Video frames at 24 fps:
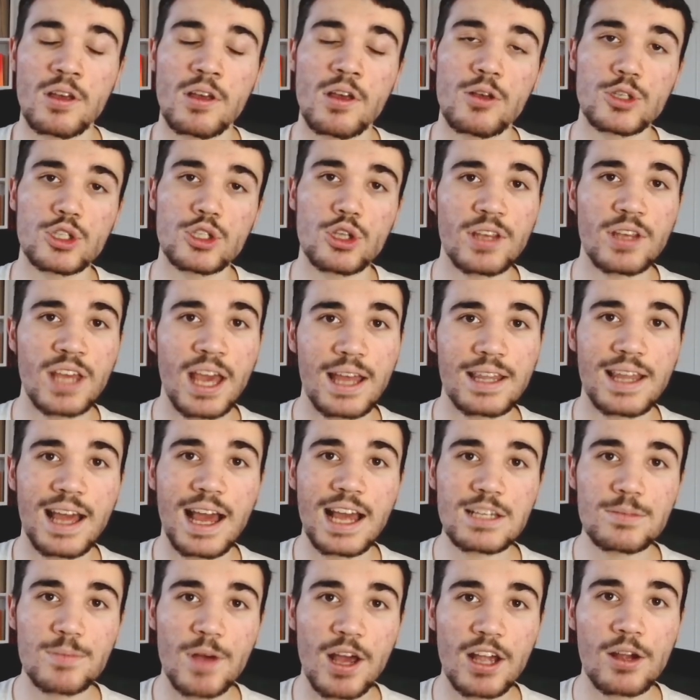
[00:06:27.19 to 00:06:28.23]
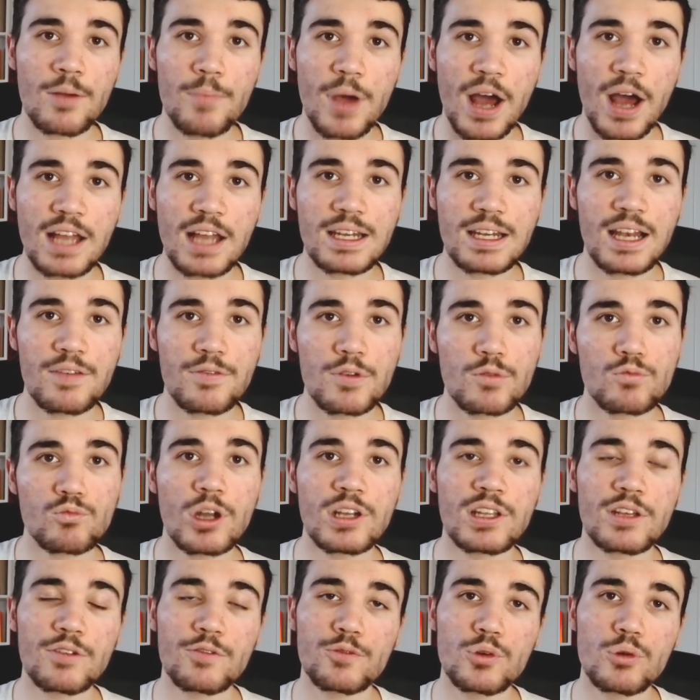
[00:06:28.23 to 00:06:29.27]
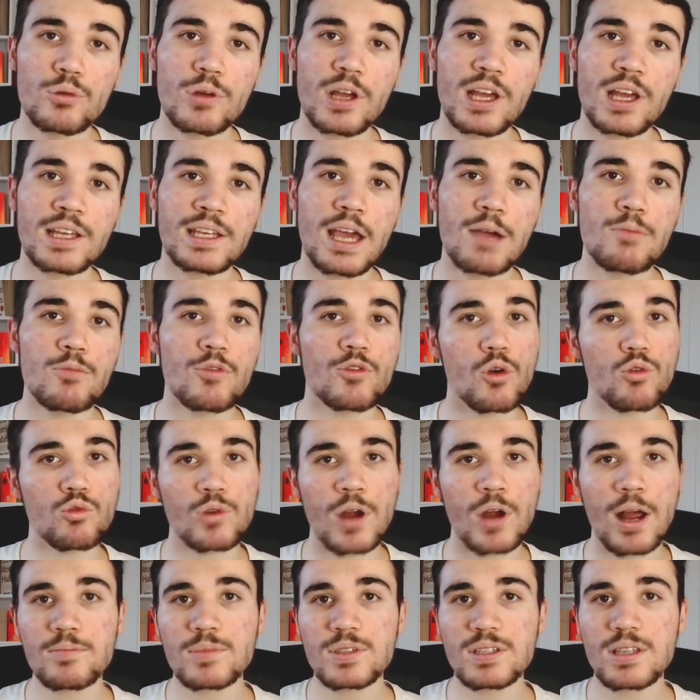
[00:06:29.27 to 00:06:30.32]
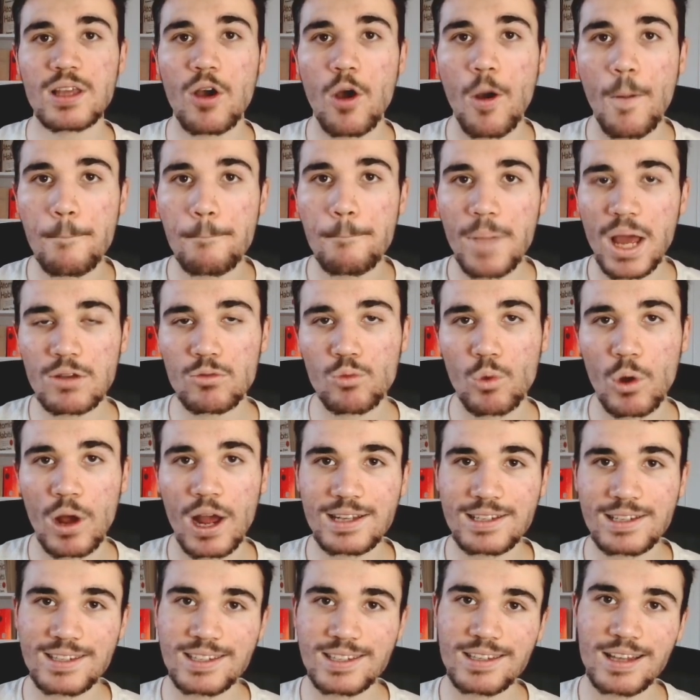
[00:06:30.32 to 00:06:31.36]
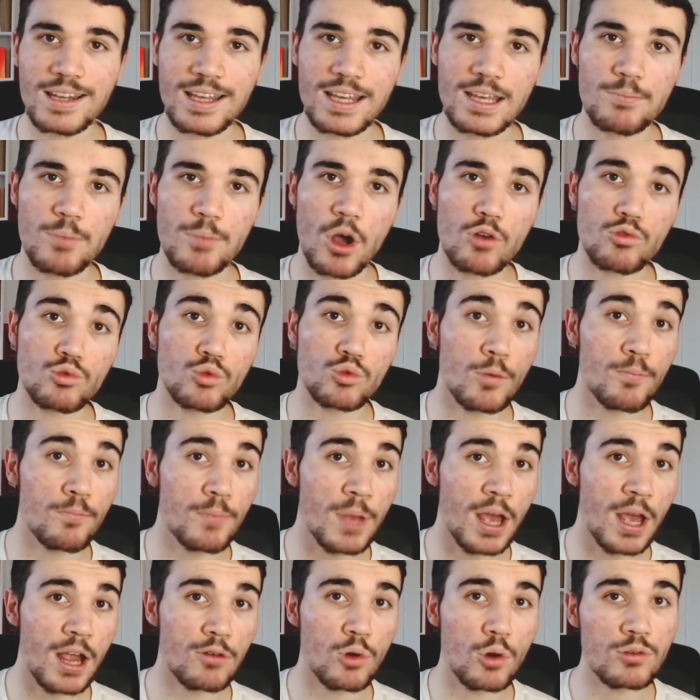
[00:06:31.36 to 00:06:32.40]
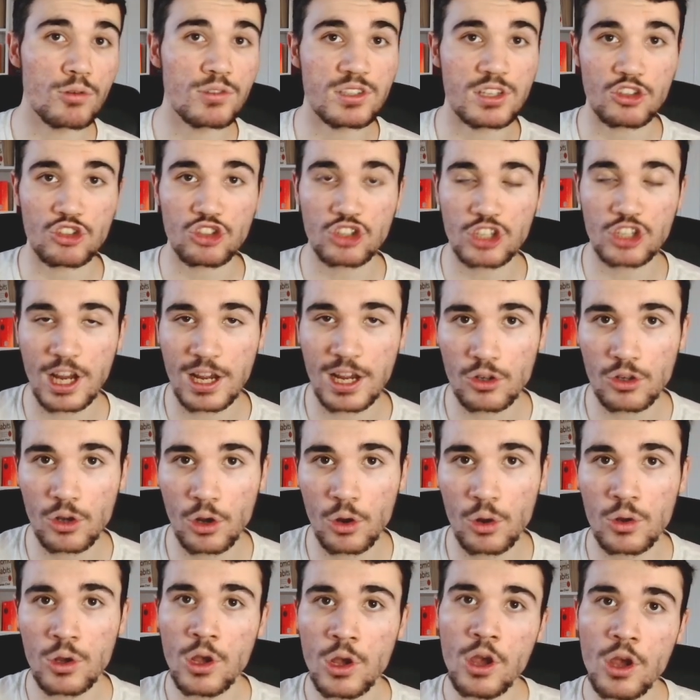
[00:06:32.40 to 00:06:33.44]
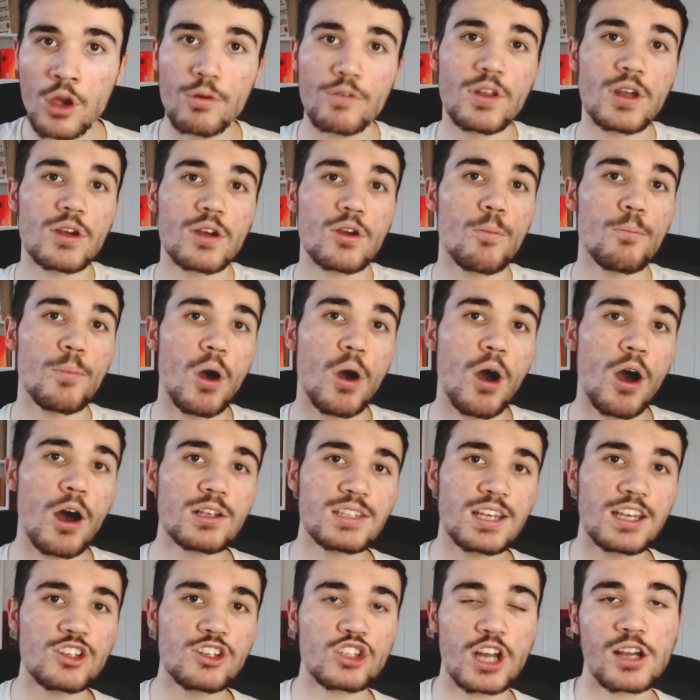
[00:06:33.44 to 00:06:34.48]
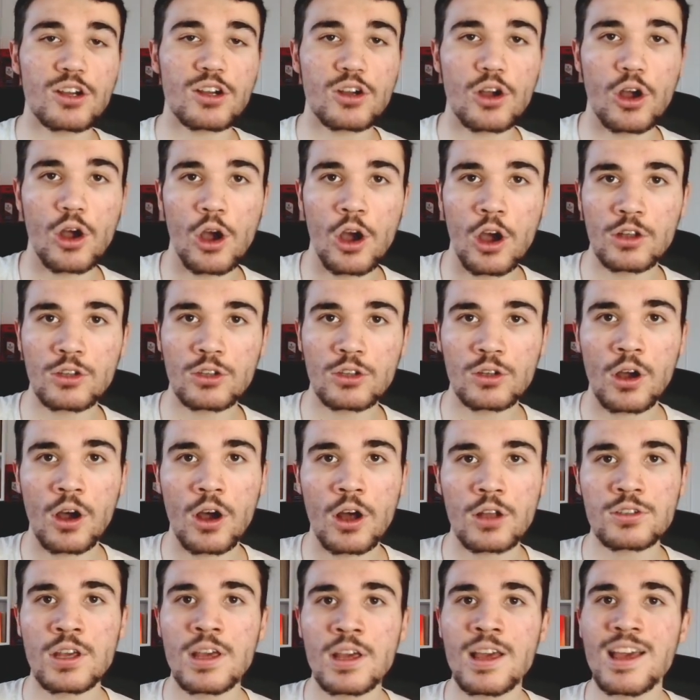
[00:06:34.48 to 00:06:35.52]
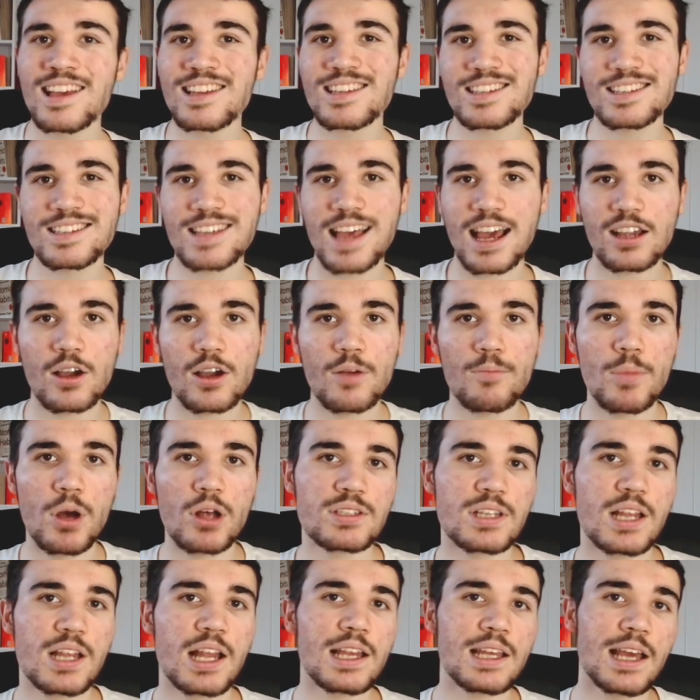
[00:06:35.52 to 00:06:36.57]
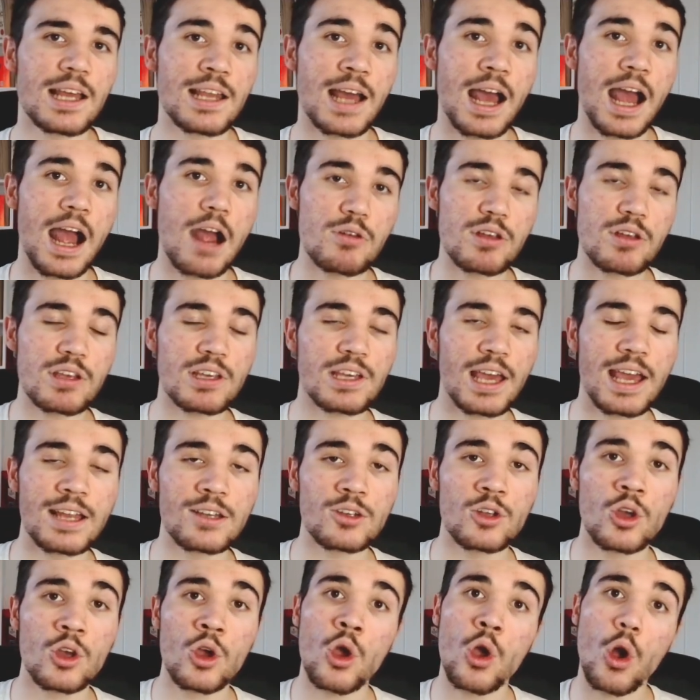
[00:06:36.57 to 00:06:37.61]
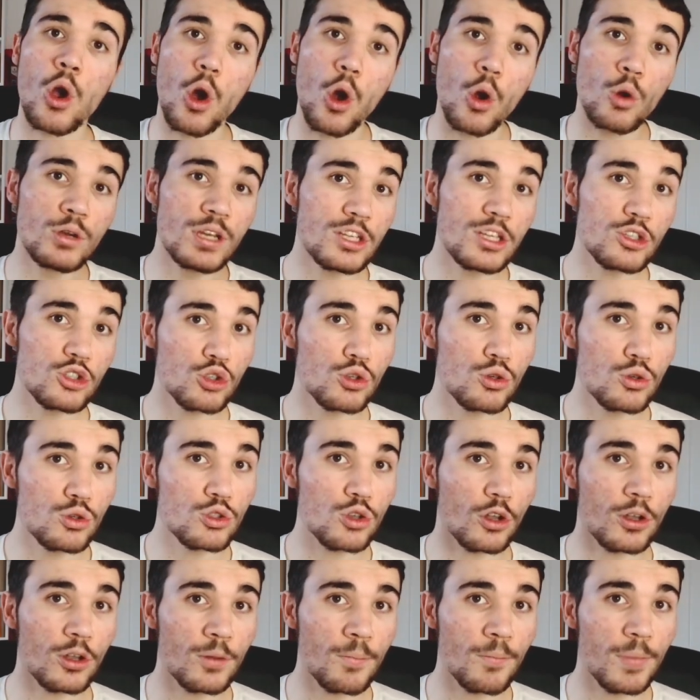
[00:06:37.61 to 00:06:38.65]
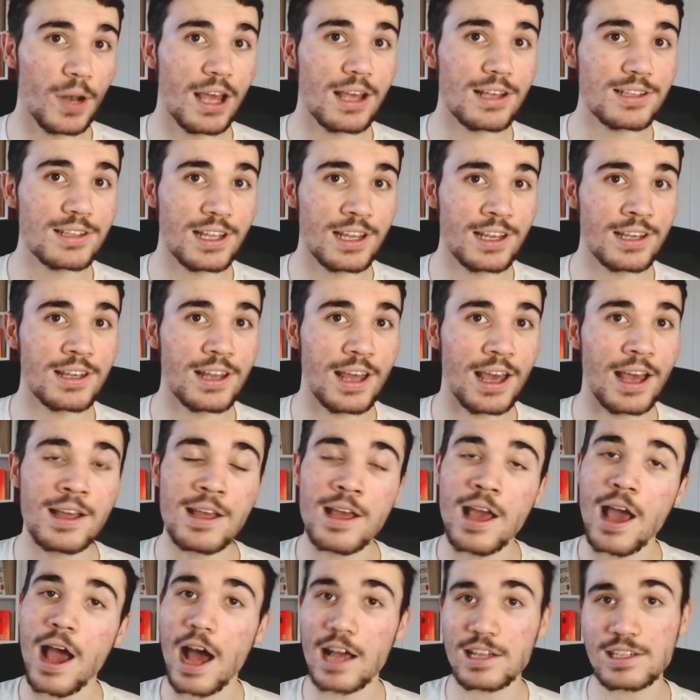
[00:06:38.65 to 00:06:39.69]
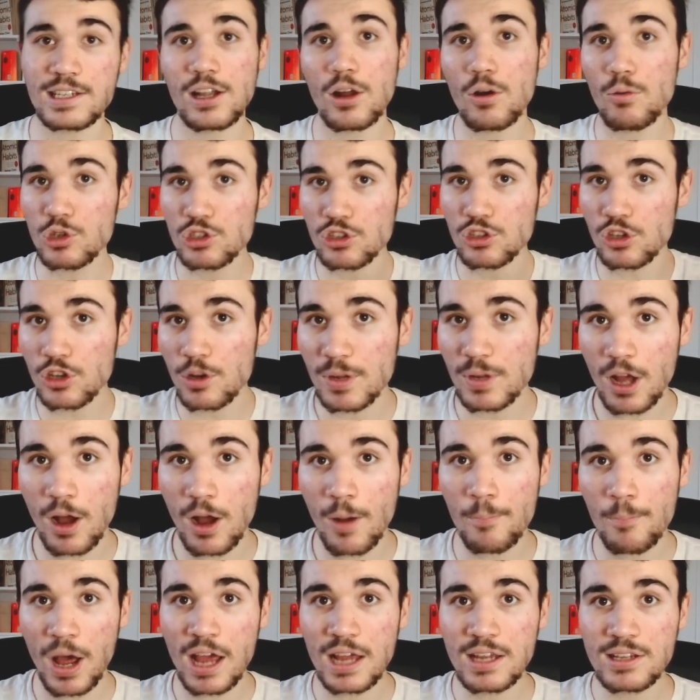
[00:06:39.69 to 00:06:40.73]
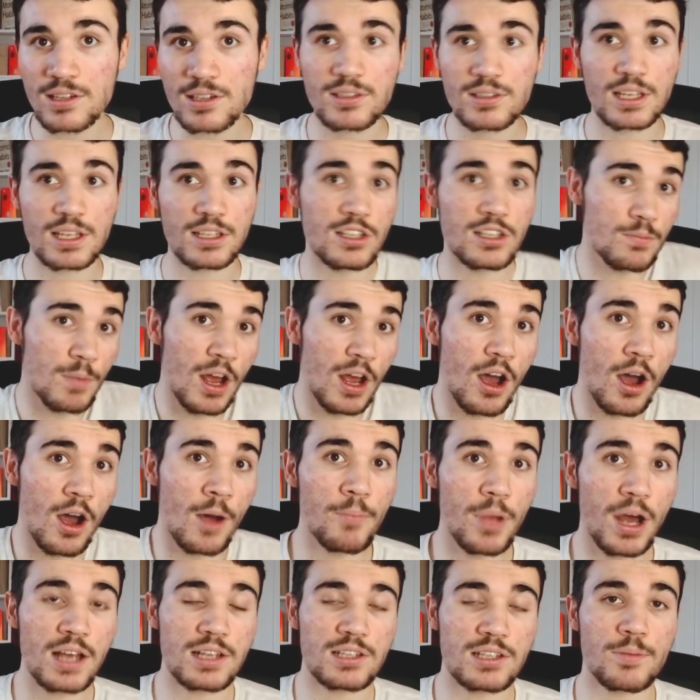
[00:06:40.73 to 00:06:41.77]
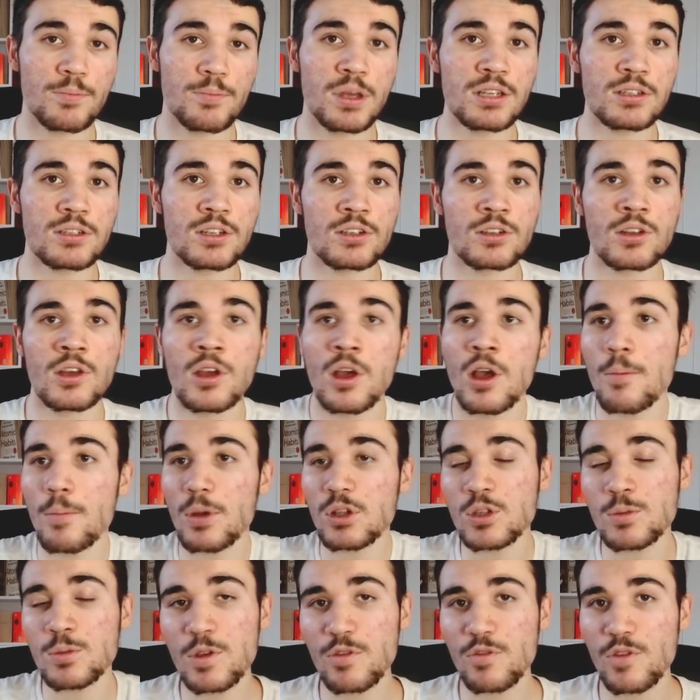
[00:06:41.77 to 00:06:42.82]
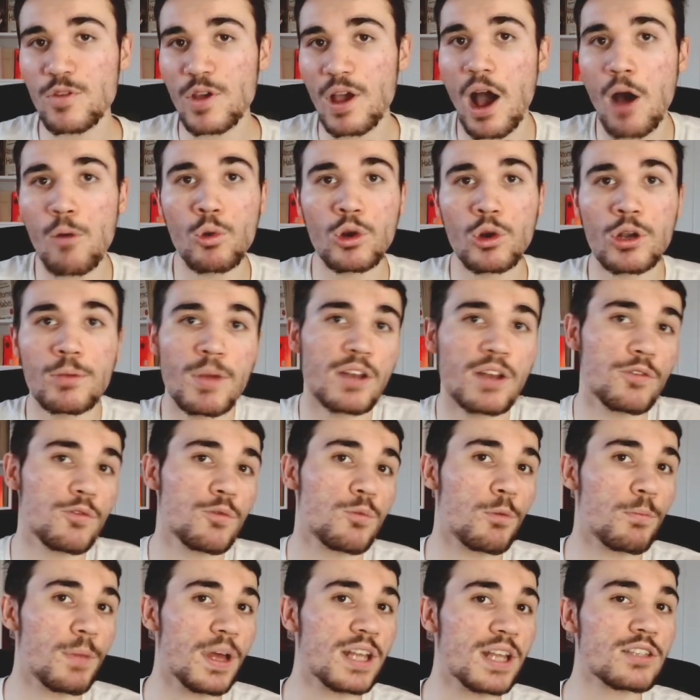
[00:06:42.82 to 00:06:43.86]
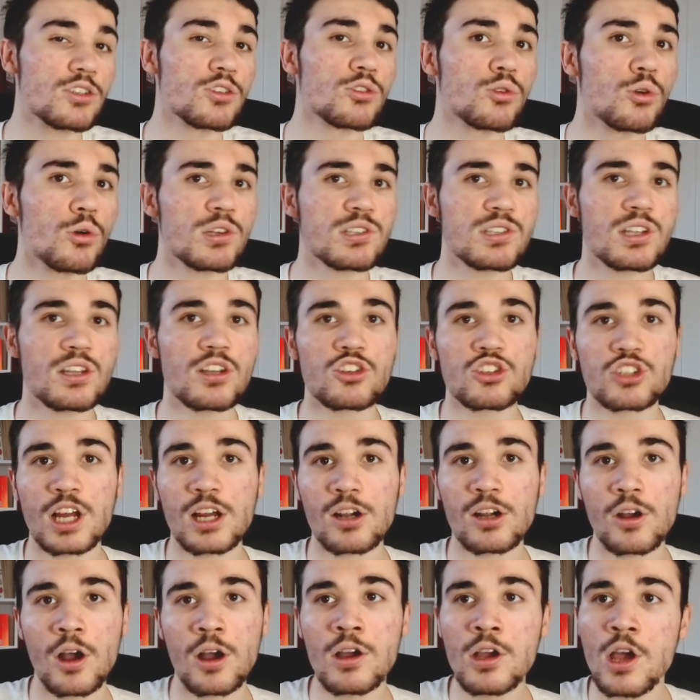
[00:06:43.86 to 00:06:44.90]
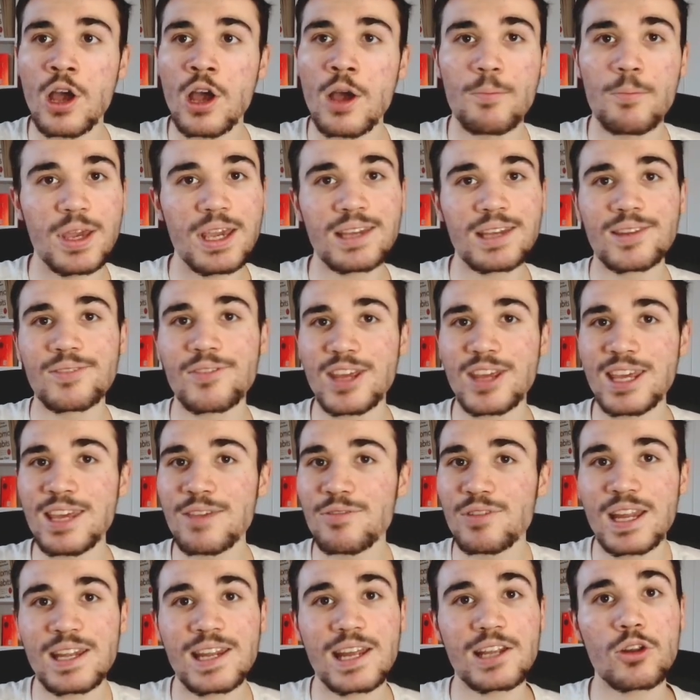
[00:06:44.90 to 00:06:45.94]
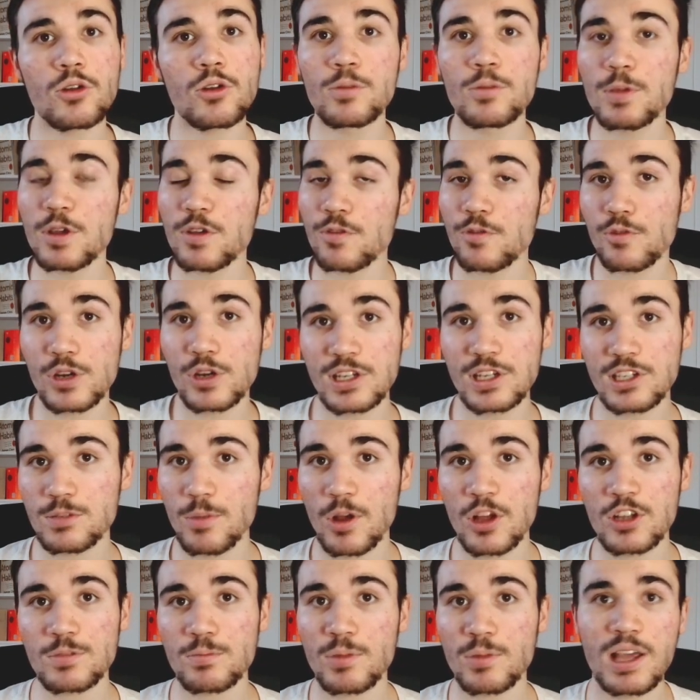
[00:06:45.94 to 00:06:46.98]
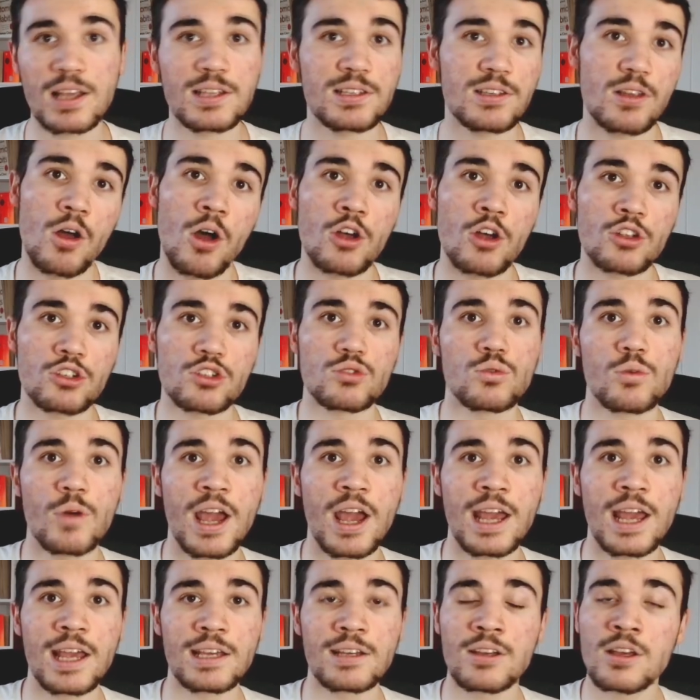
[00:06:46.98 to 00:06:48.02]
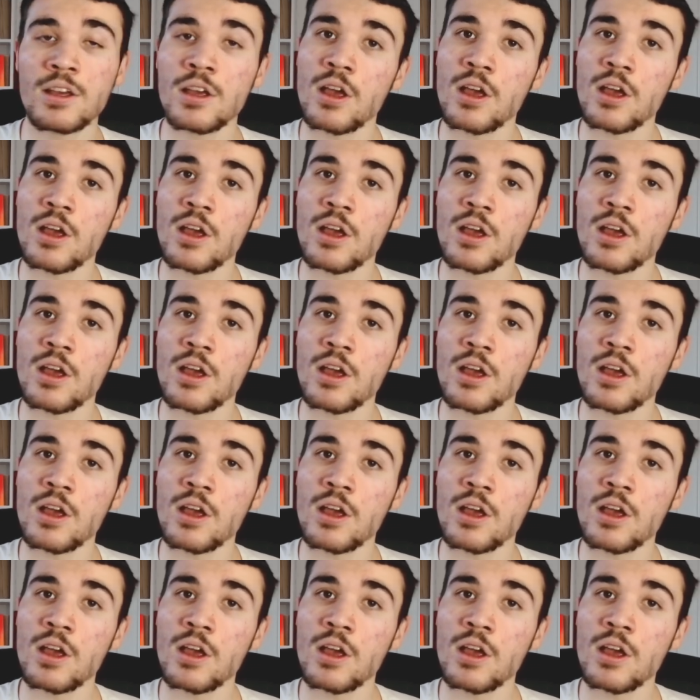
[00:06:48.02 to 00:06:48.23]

So yeah, that is my combined eleven. Running through it again, we've got Ramsdale, Ben White, Saliba, Romero, Zinchenko. We've then got Partey, Xhaka, Ødegaard, Saka, Martinelli and Harry Kane. Only two Tottenham players in there. I said I was going to be unbiased. This is my unbiased opinion. But to be fair, I wouldn't mind if you put Bentancur instead of Xhaka. But even then, there'd only be three Spurs players to Arsenal eight.